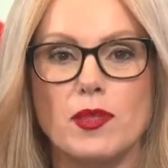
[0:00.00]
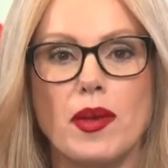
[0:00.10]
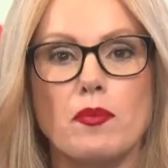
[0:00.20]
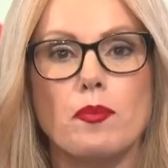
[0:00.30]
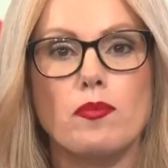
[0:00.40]

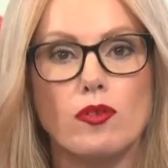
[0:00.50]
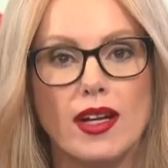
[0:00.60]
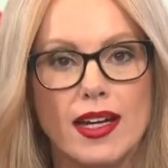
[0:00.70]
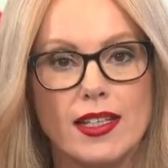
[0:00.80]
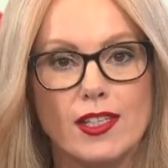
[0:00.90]
He's been
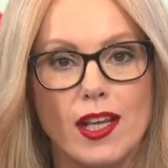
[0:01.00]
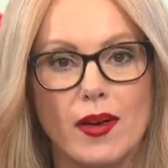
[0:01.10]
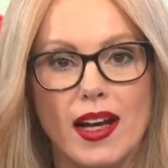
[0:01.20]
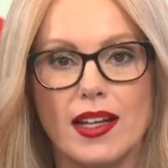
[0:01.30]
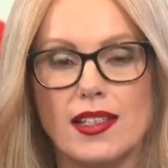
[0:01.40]
praised,
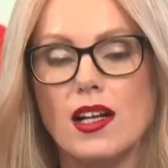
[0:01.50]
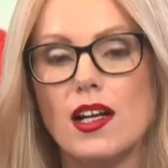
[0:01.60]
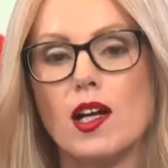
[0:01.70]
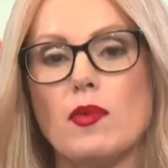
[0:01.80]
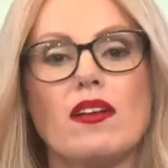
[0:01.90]
so he has.
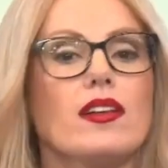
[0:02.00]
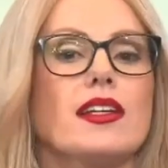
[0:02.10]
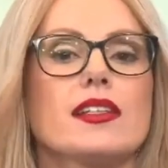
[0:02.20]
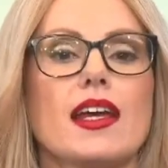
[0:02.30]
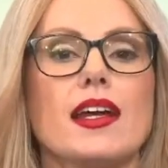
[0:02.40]

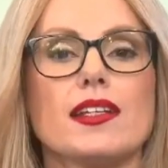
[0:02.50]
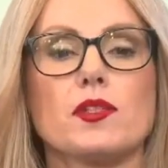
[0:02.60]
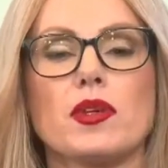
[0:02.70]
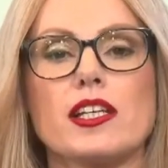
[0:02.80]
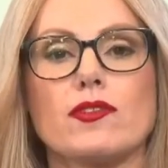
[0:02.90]
Apparently, he's
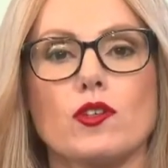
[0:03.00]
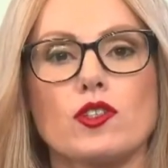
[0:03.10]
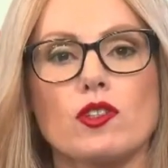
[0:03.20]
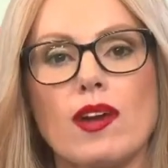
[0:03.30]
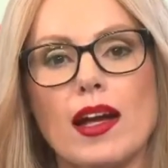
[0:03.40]
turned his police
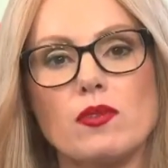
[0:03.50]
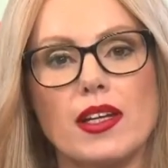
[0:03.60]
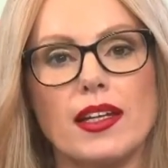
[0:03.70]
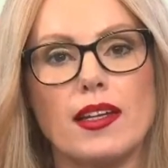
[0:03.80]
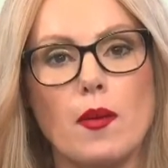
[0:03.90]
force
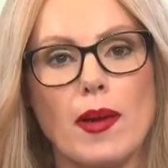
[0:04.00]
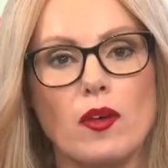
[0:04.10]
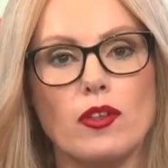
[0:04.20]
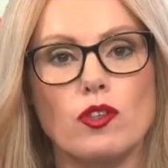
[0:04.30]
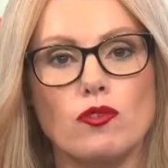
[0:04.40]
around in
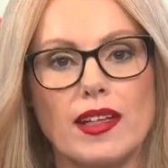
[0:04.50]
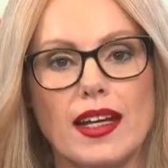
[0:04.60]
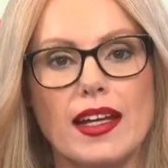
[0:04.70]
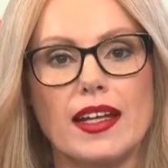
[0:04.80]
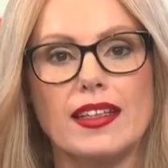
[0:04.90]
about
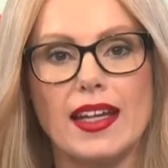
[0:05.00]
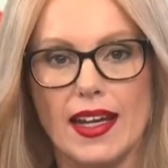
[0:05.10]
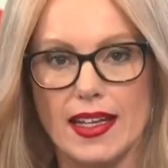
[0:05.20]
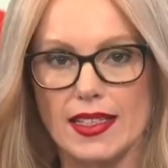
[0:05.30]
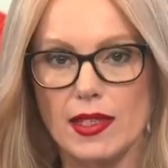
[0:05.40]
3
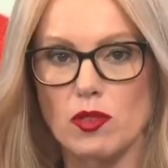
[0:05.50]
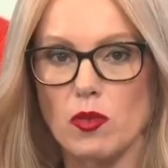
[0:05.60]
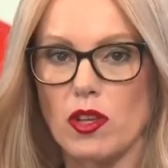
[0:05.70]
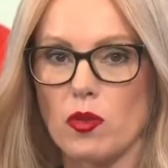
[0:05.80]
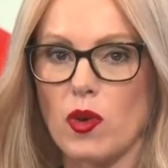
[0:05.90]
years. It
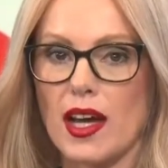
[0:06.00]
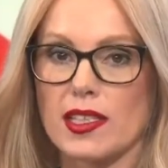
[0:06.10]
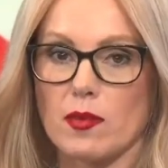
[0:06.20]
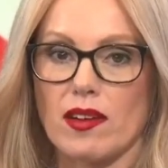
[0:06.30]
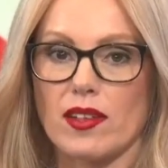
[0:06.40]
was one of the
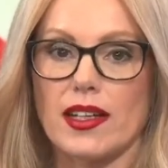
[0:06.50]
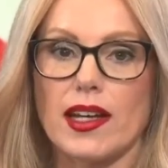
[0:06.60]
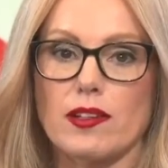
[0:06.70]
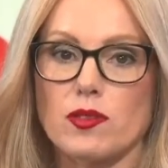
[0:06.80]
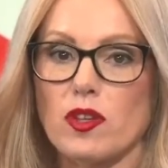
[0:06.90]
worst, apparently,
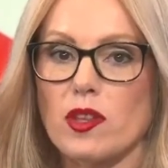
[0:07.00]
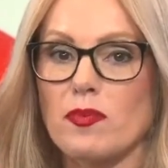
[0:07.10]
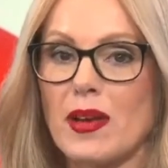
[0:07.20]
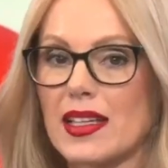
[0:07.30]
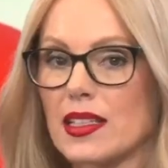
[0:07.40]
and now it's one of
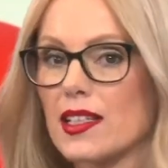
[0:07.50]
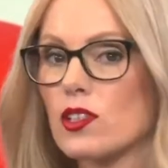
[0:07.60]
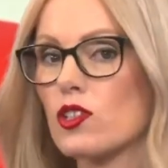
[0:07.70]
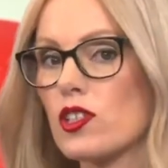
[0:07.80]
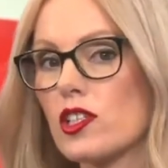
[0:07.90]
the best.
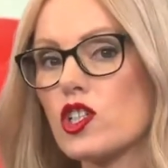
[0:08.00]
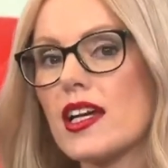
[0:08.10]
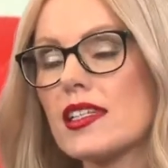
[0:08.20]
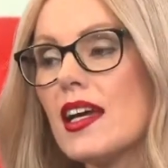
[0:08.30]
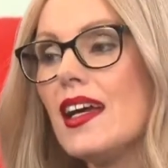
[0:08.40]
Let's cut to the
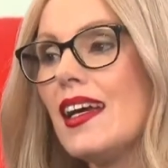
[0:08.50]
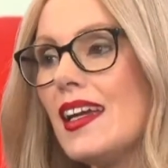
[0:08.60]
chase.